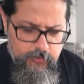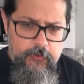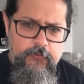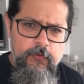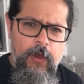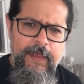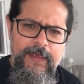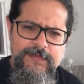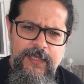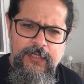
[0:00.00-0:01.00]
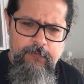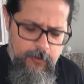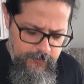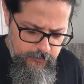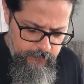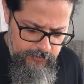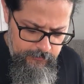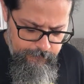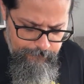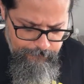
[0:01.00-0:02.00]
So I guess anywhere
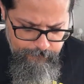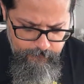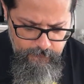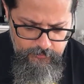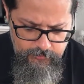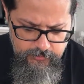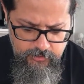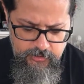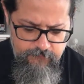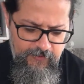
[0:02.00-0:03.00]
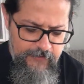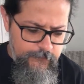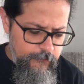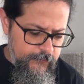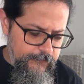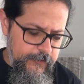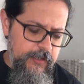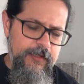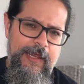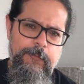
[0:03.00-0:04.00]
between 35 to 50
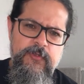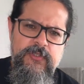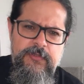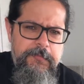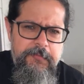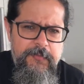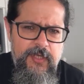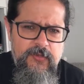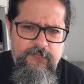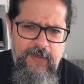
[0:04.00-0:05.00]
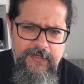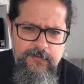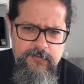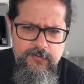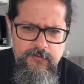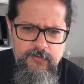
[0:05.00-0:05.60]
grams is fine.